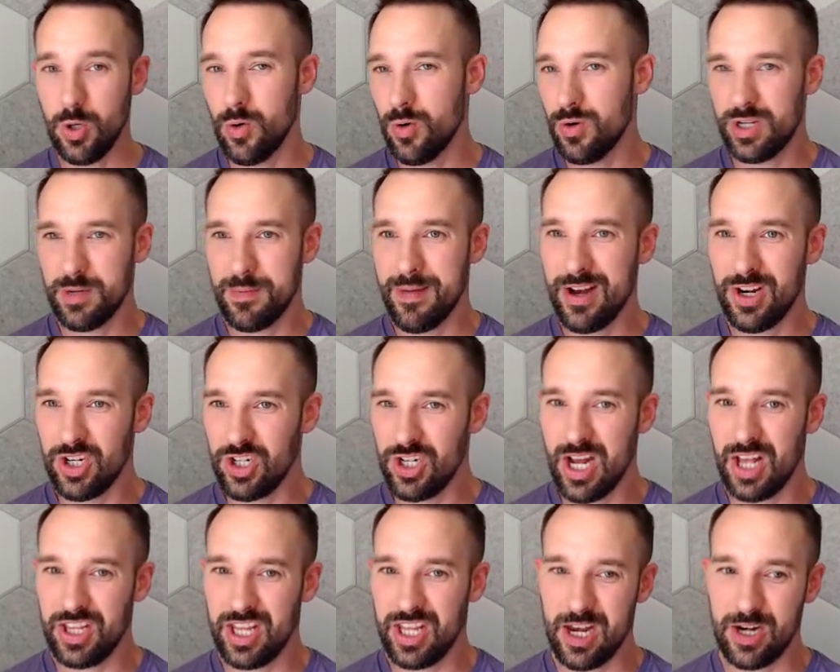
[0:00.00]
dimension
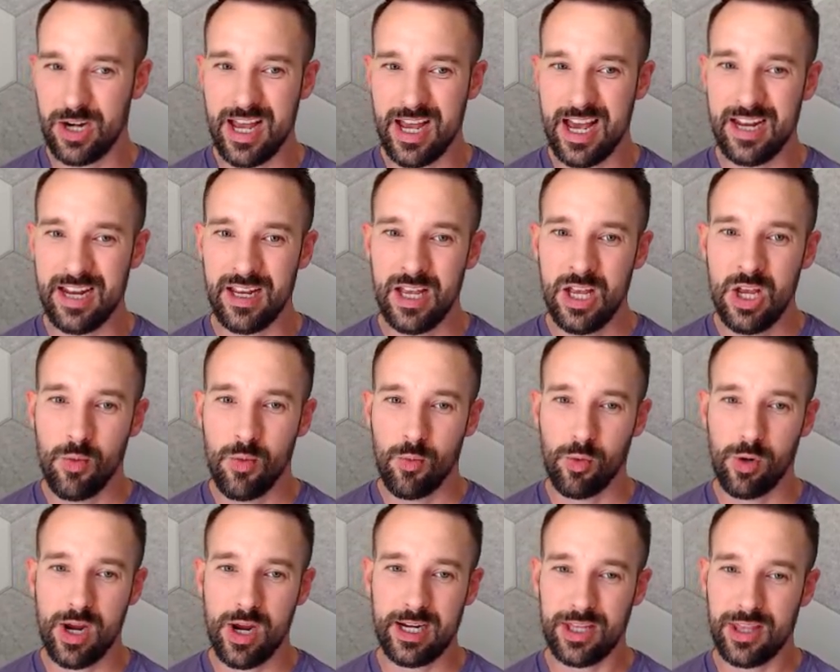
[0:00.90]
on the internet,
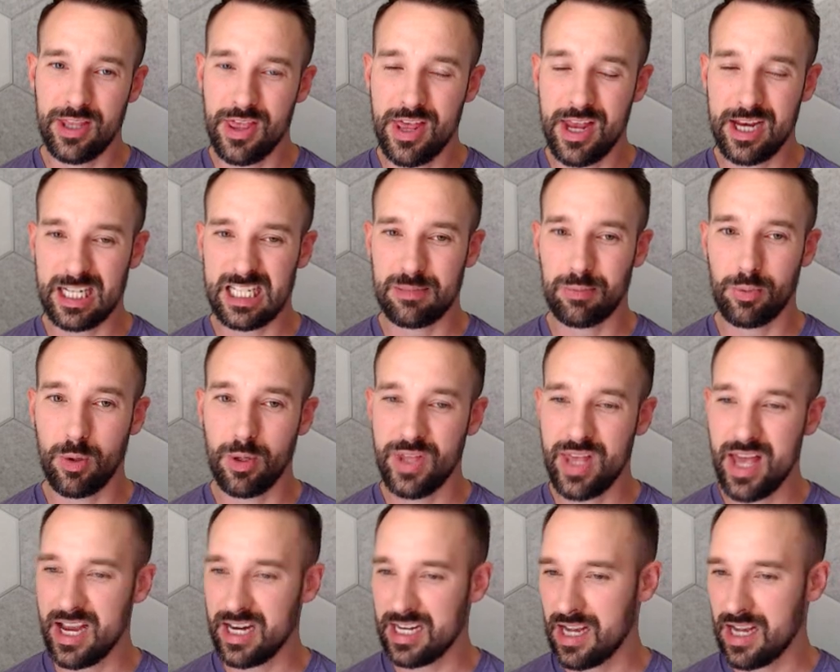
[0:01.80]
where I can then explore
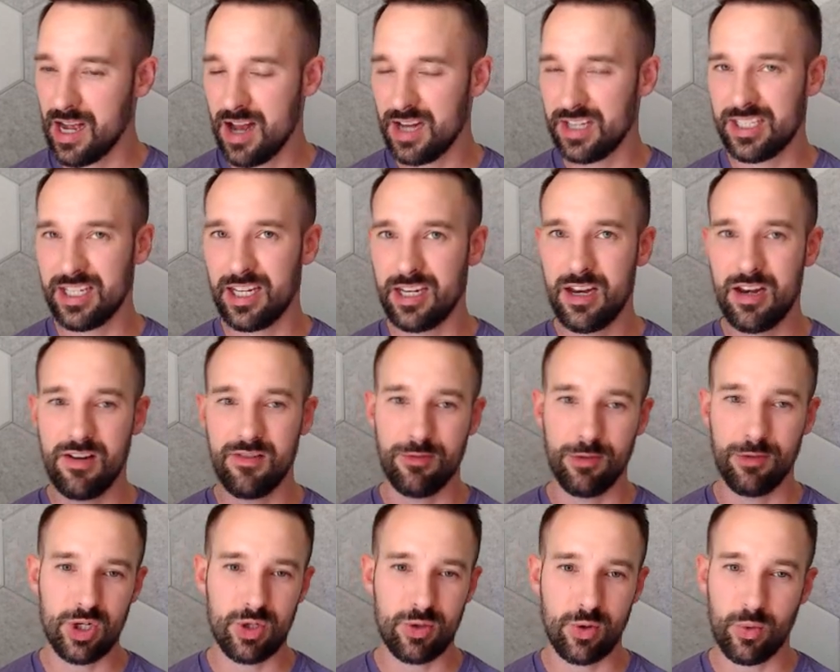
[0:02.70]
that content in
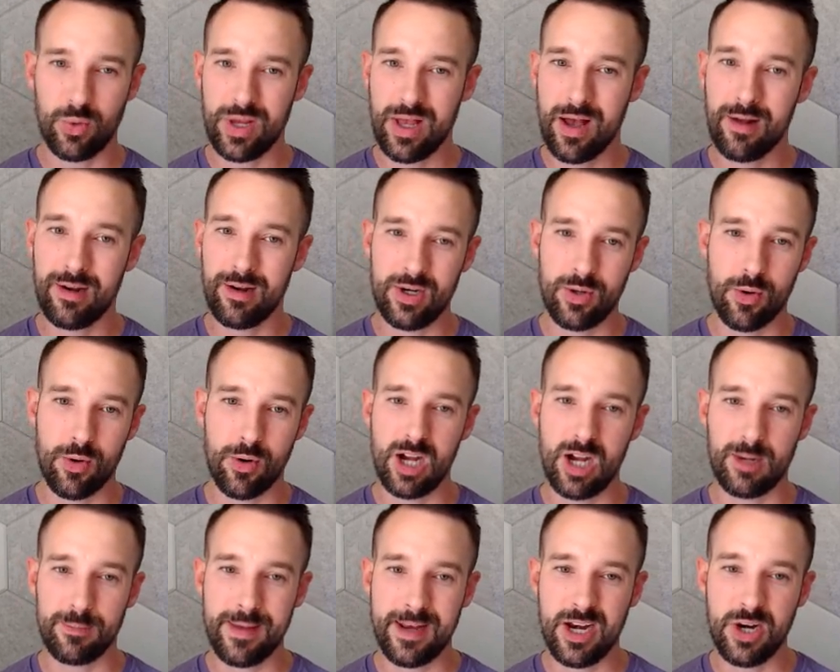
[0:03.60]
virtual reality or
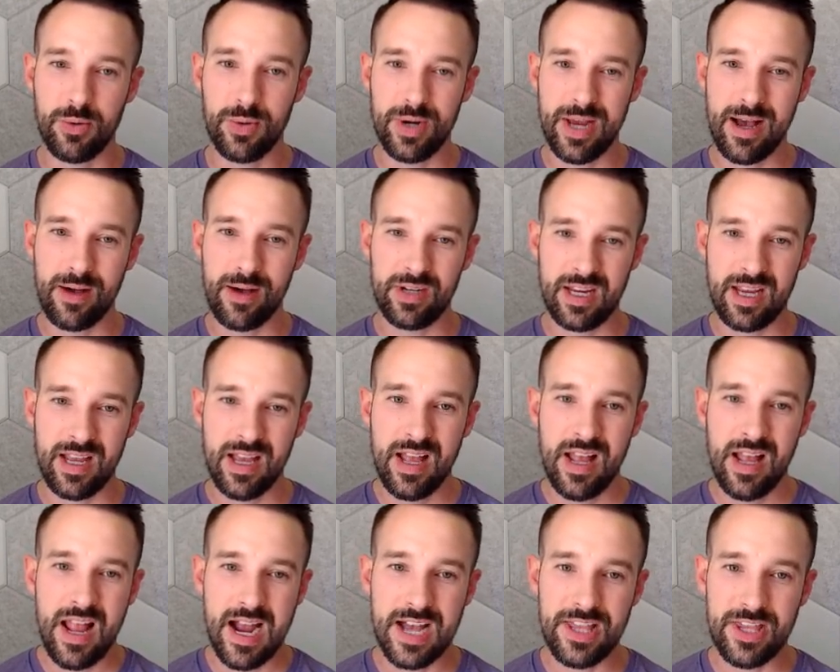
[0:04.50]
augmented reality,
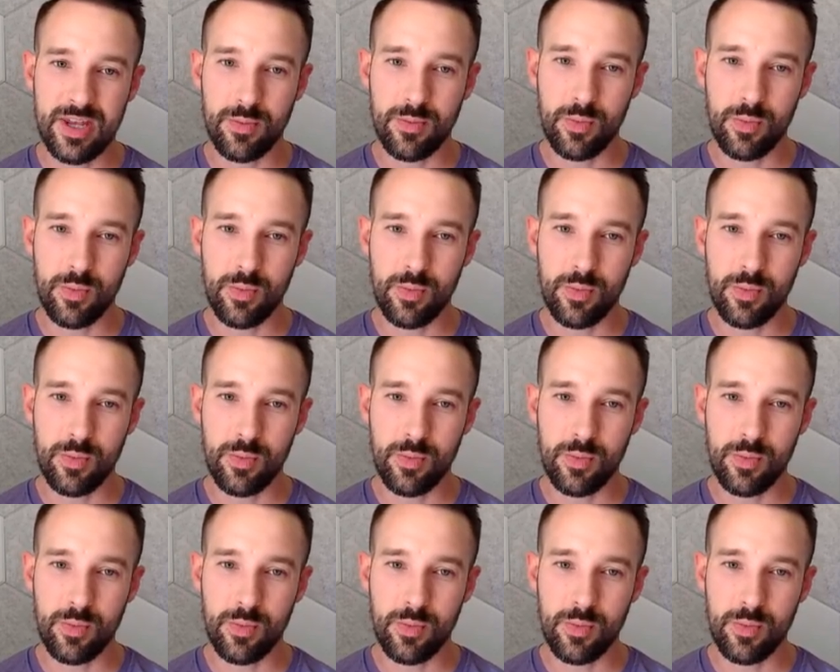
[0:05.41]
and then